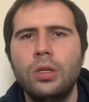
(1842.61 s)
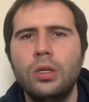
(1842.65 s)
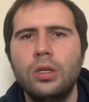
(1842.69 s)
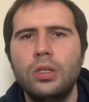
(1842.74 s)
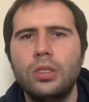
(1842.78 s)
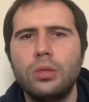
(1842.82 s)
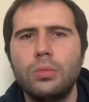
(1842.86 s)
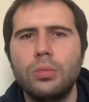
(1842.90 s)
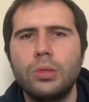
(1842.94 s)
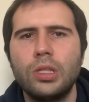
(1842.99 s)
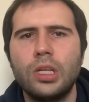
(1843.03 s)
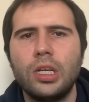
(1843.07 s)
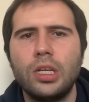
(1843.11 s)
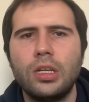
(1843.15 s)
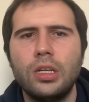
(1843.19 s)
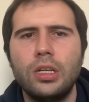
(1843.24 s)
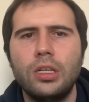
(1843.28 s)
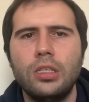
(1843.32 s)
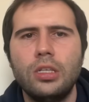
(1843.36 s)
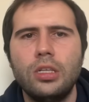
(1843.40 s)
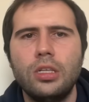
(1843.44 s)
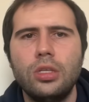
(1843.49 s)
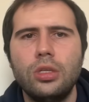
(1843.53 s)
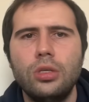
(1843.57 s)
Something like
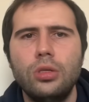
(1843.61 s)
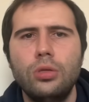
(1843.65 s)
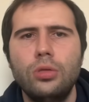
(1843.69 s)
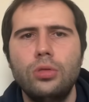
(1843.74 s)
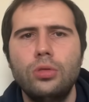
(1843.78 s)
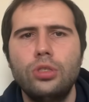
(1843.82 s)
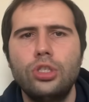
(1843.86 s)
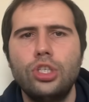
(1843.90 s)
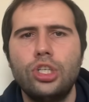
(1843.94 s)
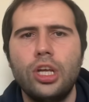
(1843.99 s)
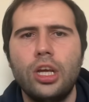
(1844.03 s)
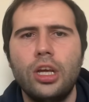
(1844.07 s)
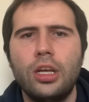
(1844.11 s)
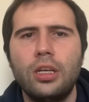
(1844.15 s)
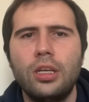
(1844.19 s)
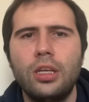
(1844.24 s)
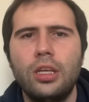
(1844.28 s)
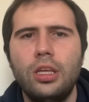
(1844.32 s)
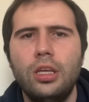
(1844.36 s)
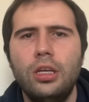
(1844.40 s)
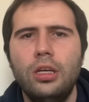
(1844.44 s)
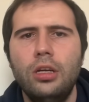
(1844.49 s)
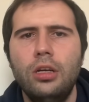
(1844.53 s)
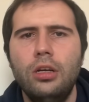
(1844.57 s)
knight d2, check
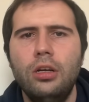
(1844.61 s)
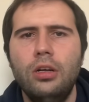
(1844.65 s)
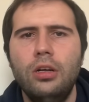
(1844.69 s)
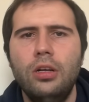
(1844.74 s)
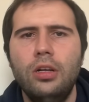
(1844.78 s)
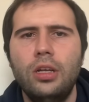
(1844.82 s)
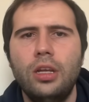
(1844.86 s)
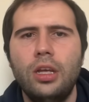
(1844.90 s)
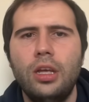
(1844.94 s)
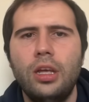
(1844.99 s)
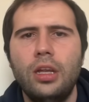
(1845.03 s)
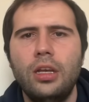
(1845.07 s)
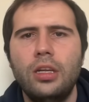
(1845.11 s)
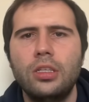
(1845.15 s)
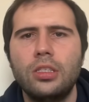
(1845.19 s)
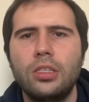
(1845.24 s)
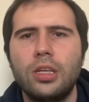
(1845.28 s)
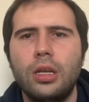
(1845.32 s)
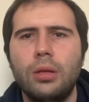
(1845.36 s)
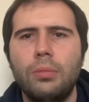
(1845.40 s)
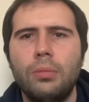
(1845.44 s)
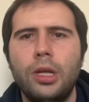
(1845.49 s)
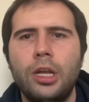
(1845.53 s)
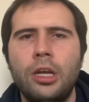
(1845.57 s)
here, and he's
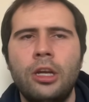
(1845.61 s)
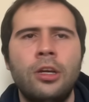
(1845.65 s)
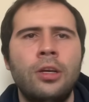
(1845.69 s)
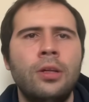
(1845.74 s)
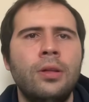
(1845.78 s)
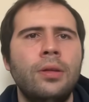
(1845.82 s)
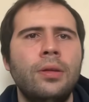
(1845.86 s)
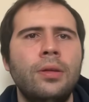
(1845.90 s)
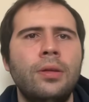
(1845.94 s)
getting mated.